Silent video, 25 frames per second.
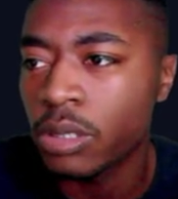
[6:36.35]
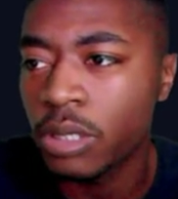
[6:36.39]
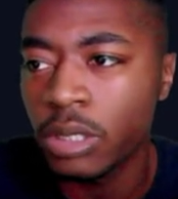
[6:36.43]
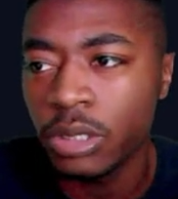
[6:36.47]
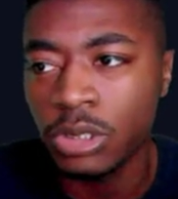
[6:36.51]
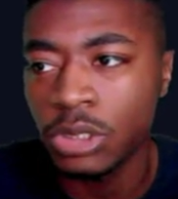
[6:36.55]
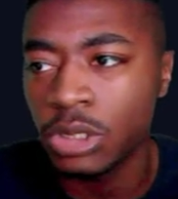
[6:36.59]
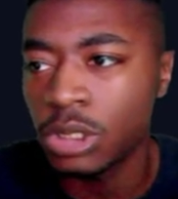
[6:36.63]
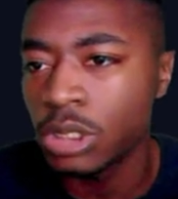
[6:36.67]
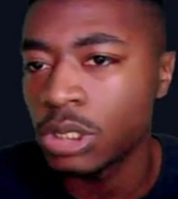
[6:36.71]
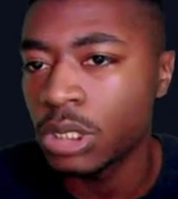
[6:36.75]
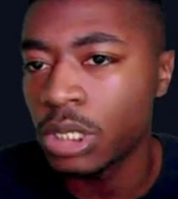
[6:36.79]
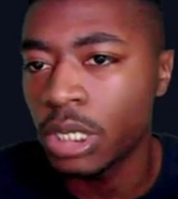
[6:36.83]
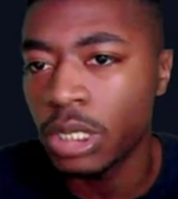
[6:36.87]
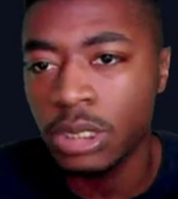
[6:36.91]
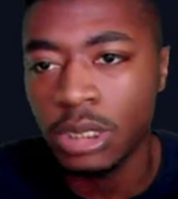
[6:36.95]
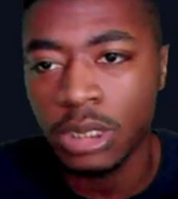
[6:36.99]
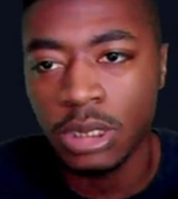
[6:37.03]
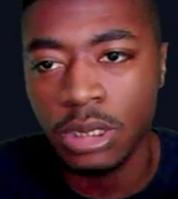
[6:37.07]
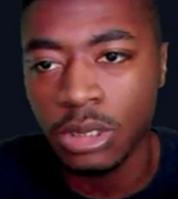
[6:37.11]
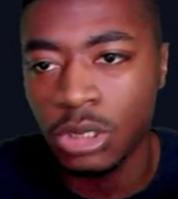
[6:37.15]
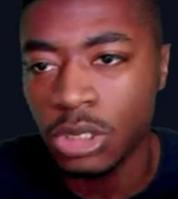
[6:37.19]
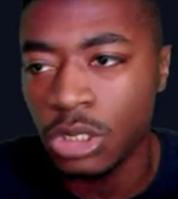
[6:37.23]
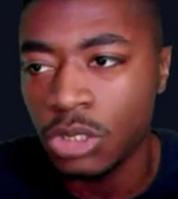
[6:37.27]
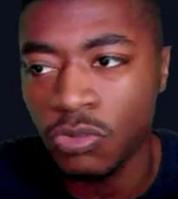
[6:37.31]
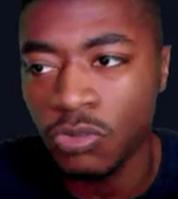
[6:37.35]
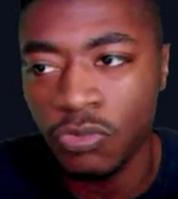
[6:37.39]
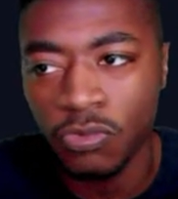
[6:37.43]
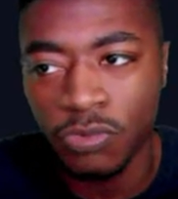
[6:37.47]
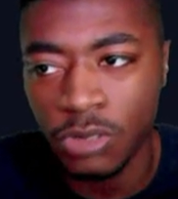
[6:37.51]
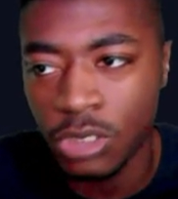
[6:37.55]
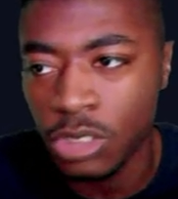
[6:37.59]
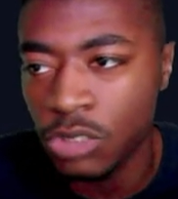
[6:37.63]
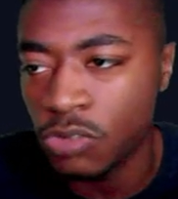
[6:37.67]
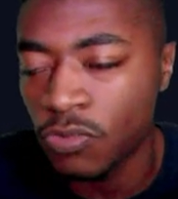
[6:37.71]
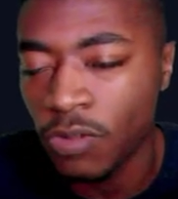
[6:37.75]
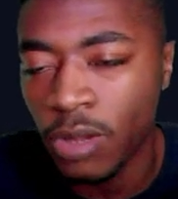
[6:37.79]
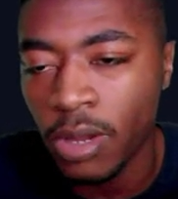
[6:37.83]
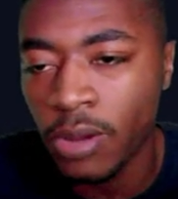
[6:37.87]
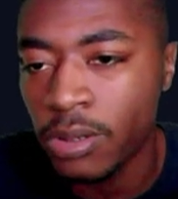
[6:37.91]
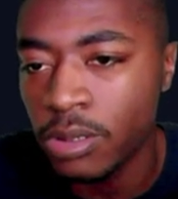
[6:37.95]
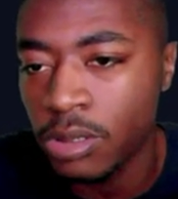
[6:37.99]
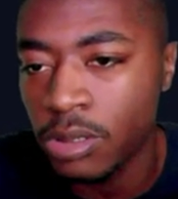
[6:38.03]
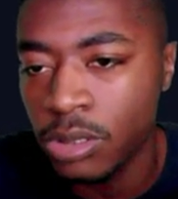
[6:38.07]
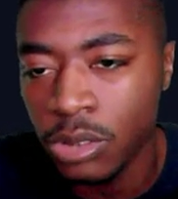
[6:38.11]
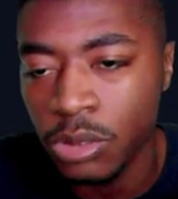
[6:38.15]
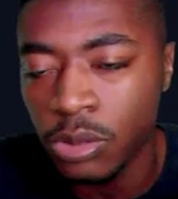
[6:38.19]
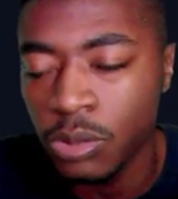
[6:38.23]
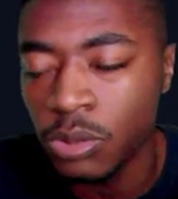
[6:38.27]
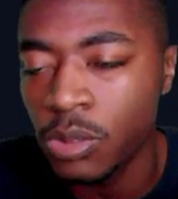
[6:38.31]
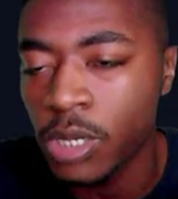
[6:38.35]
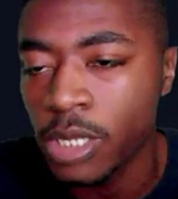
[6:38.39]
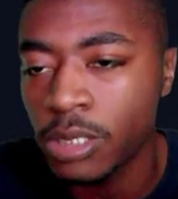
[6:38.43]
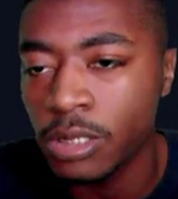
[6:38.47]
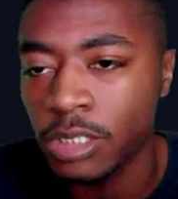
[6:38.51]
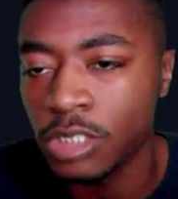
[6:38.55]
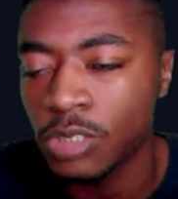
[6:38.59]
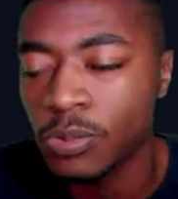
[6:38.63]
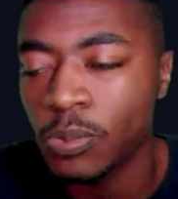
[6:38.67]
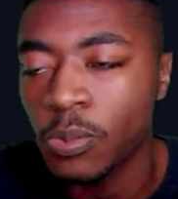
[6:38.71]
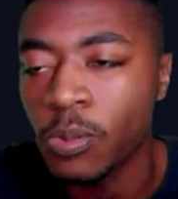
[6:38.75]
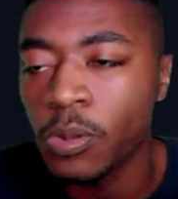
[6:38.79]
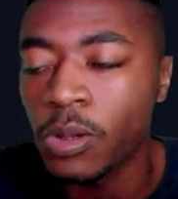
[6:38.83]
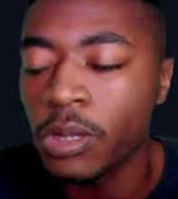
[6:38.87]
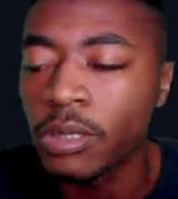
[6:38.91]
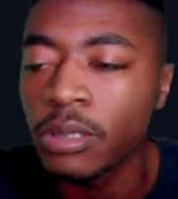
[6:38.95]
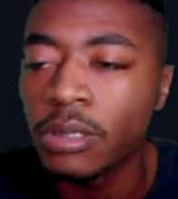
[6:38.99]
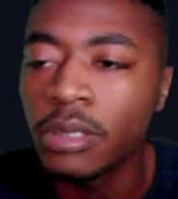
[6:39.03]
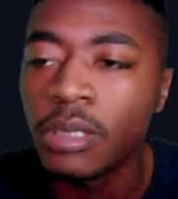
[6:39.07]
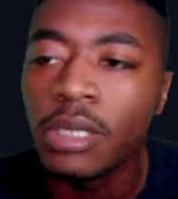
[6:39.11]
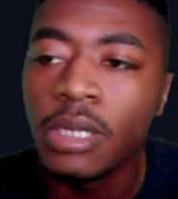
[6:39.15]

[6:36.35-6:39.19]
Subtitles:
because she's very due at this point.